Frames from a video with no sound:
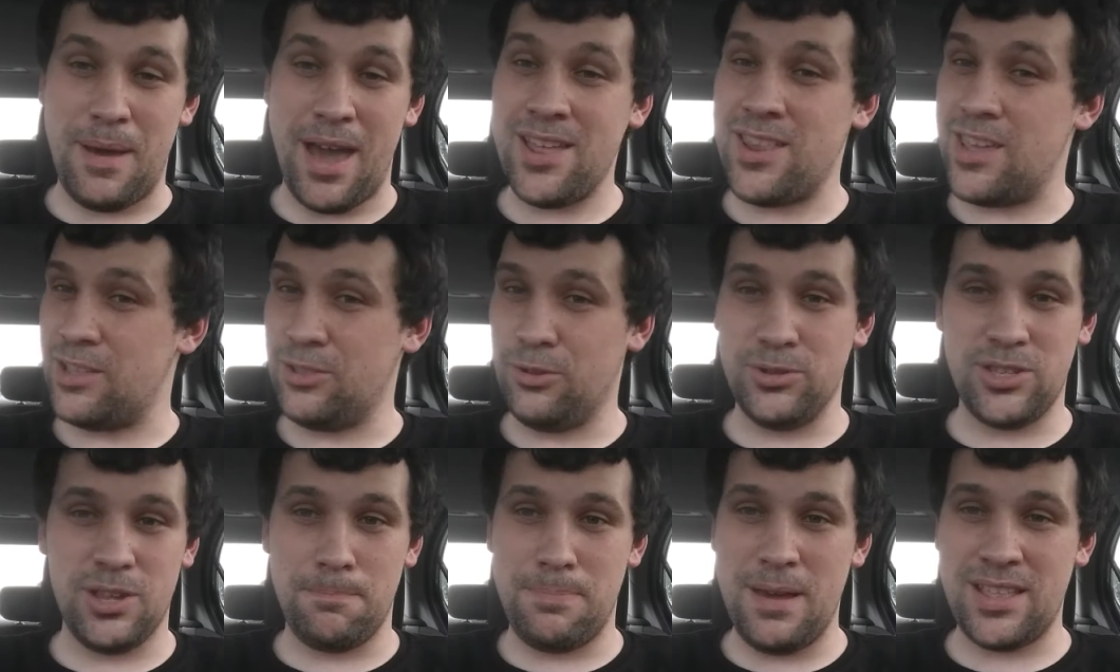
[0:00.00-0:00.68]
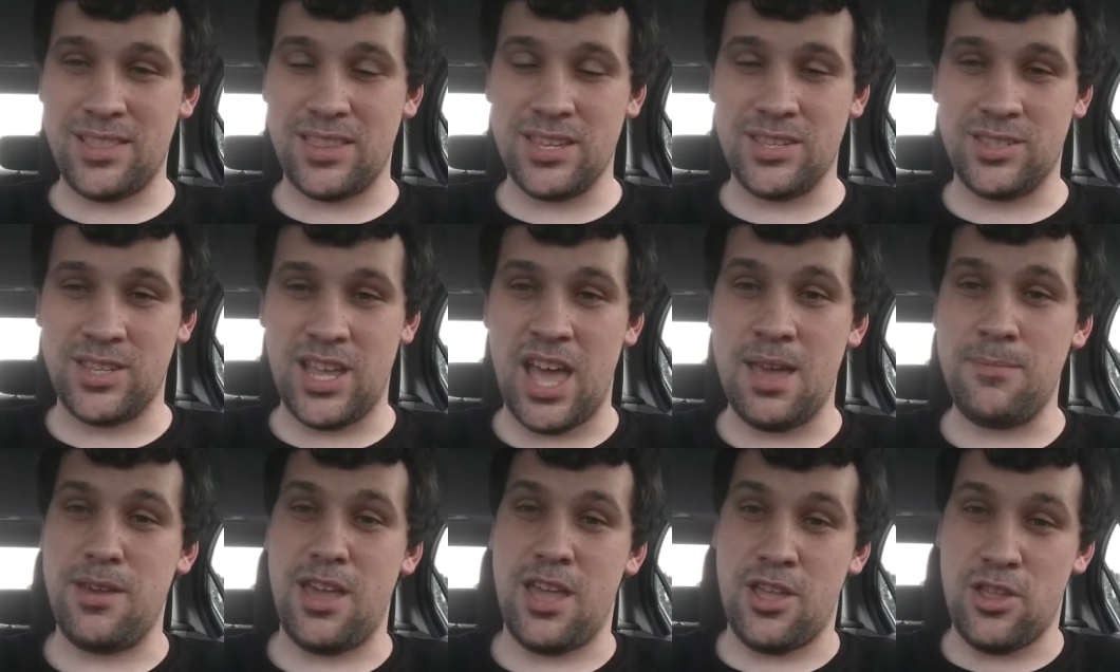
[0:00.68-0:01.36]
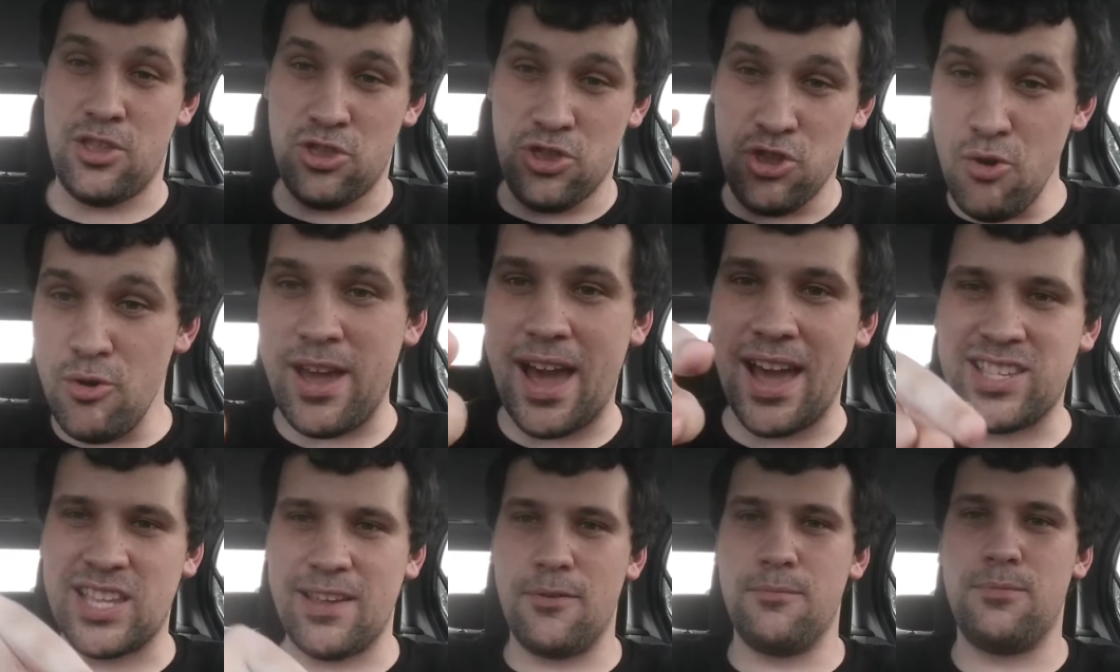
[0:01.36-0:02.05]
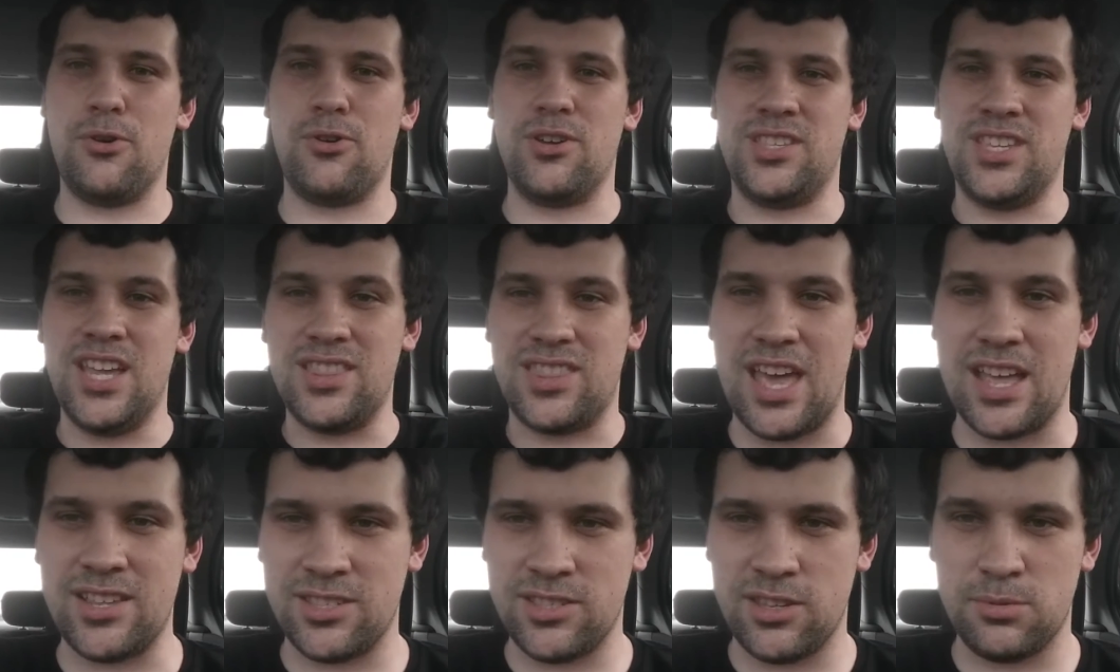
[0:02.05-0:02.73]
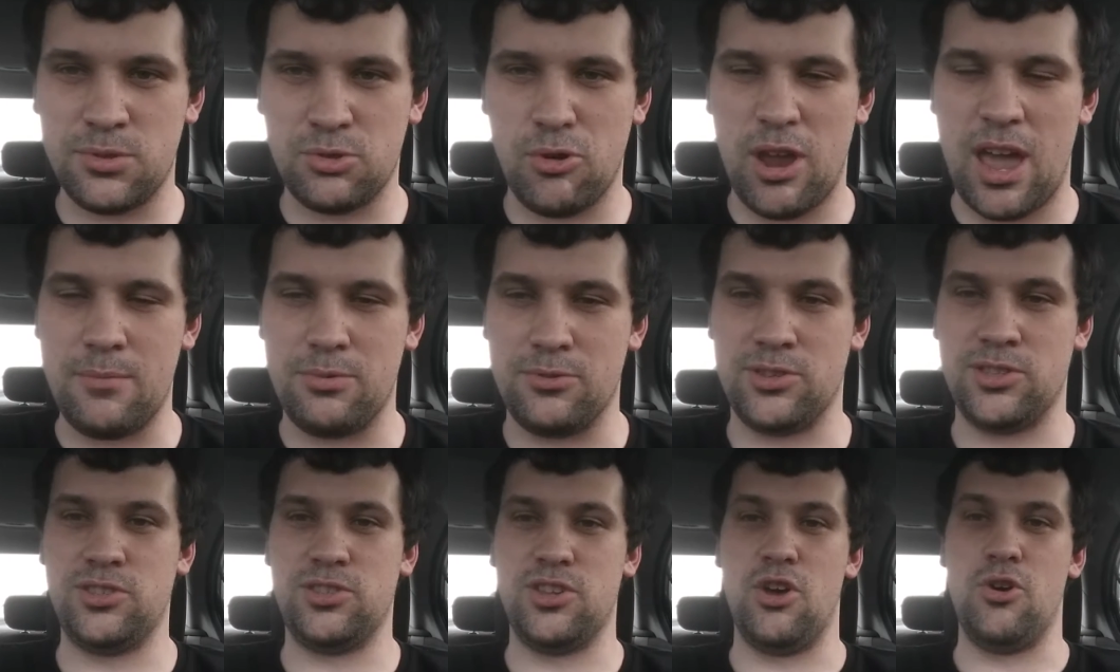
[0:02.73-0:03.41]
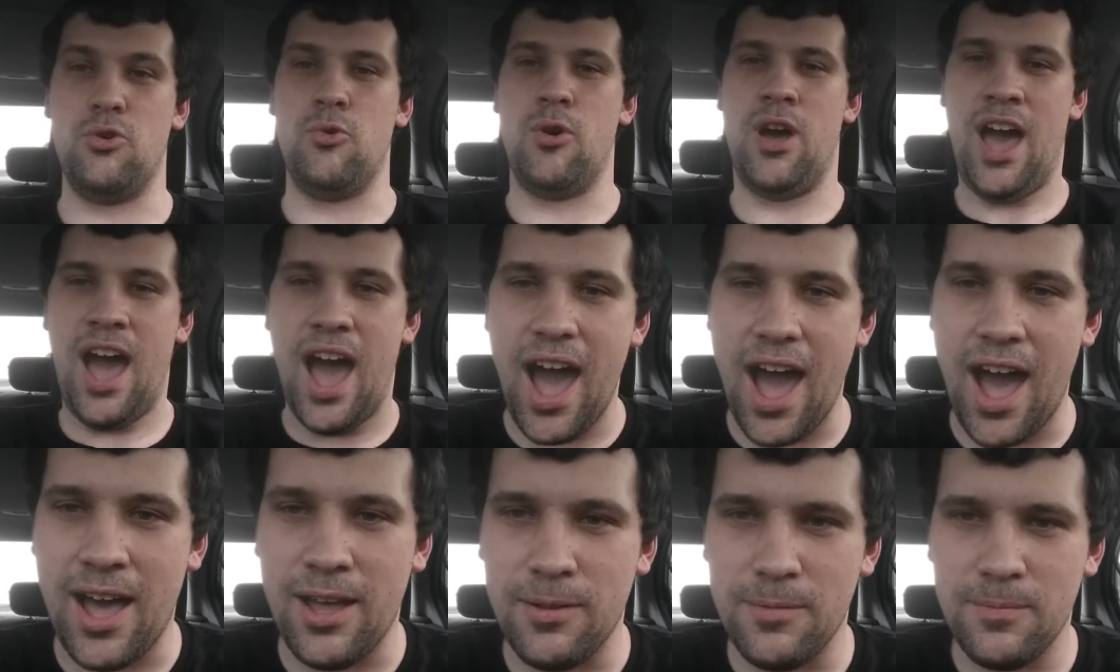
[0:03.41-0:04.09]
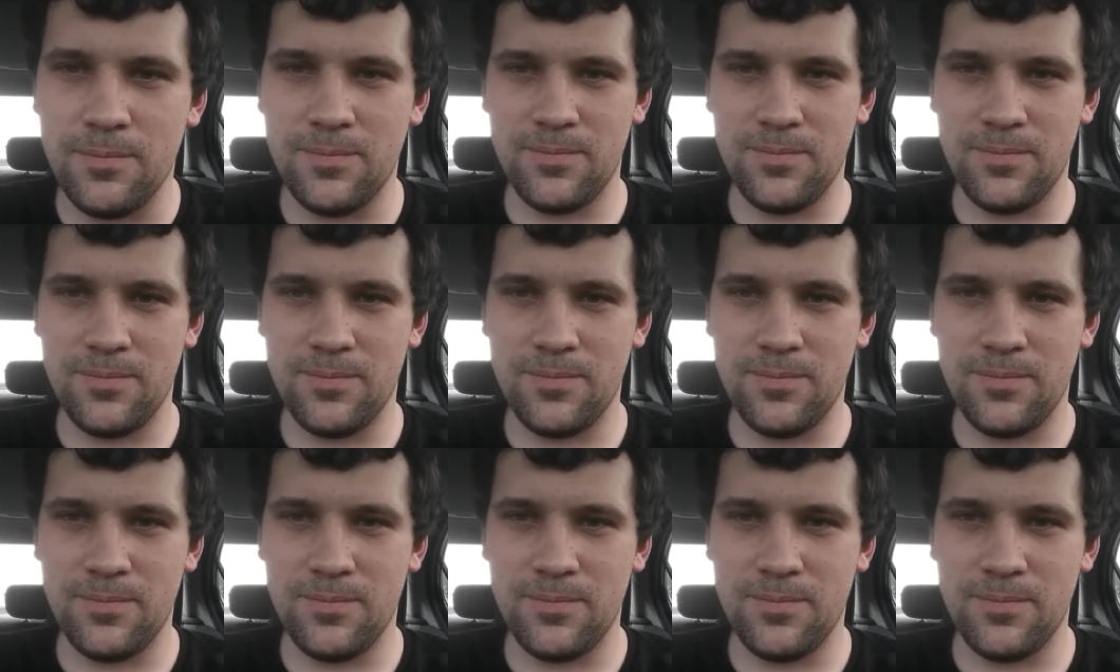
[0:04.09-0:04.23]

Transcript: I didn't lose a bet this time, and you guys haven't broken 10,000 subscribers, so ha!